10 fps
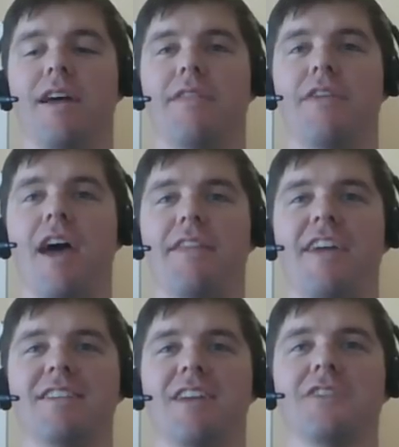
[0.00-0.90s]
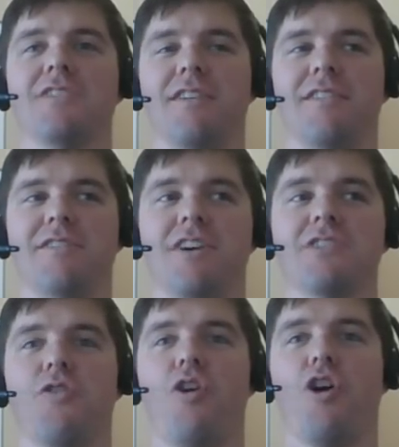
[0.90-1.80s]
that, does
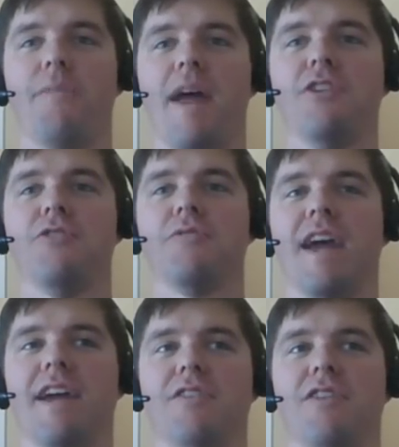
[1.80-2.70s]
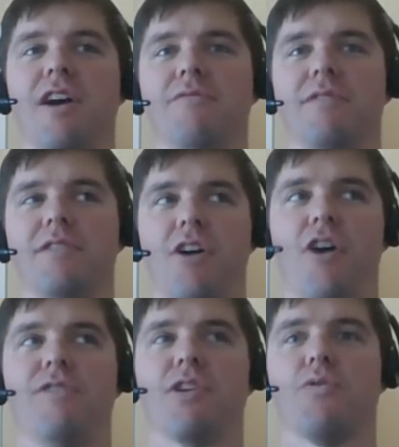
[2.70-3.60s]
alarm, and you get, you know,
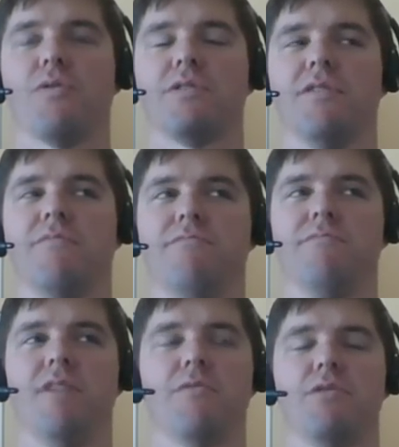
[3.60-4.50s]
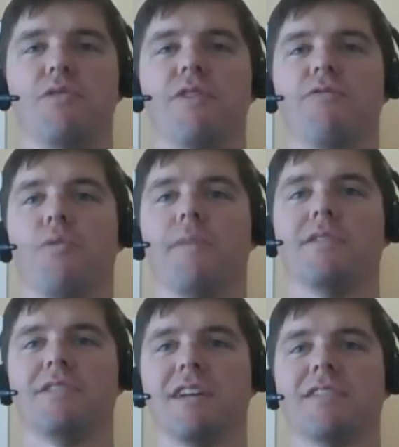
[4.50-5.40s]
over the course of, you know, 3 or 4
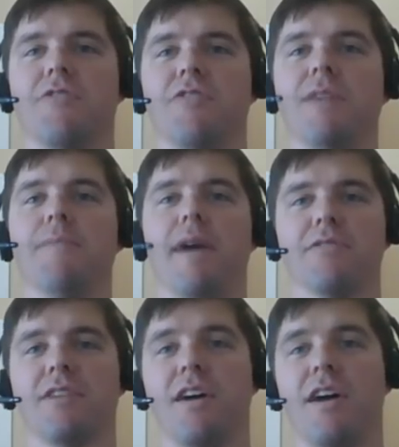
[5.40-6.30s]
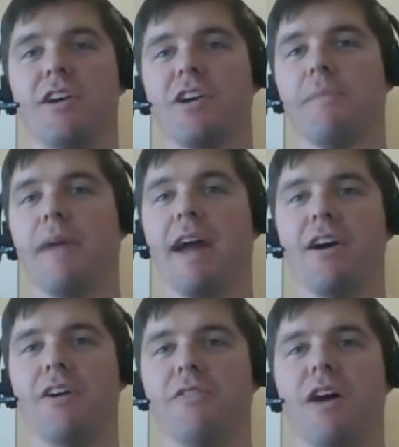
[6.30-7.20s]
months, 600 emails. You're going to be like,
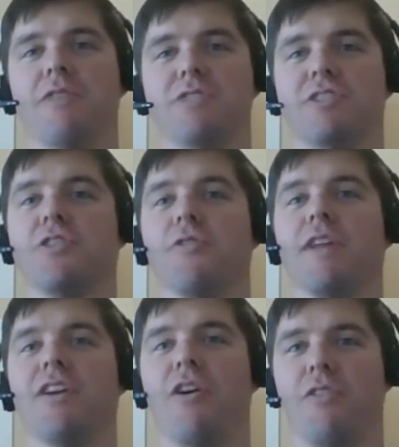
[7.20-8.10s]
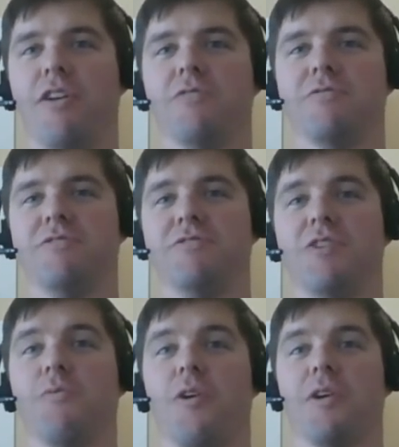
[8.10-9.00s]
oh no, just delete all those.
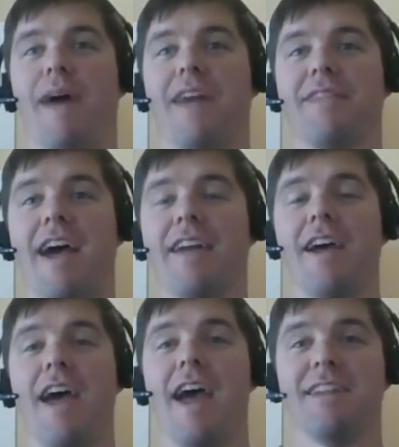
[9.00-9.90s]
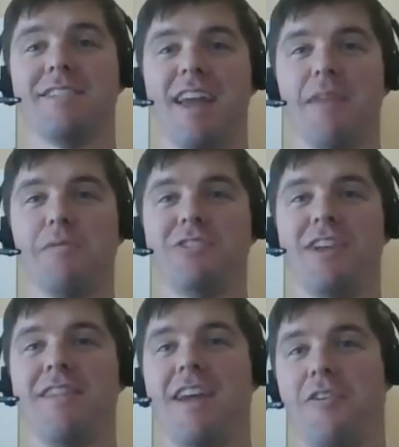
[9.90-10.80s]
Don't worry about that. And sandwiched
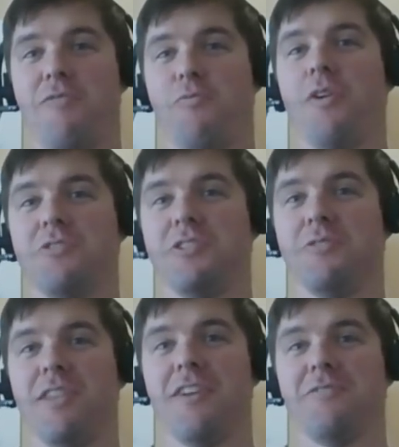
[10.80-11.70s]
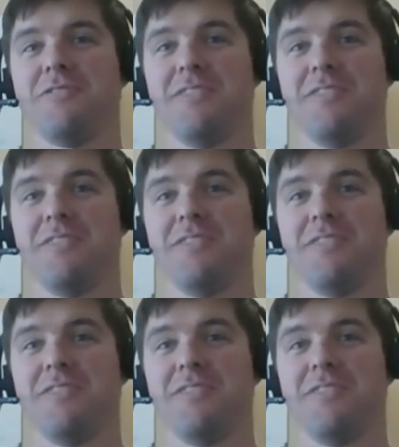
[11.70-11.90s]
in there in 1 or 2 of those,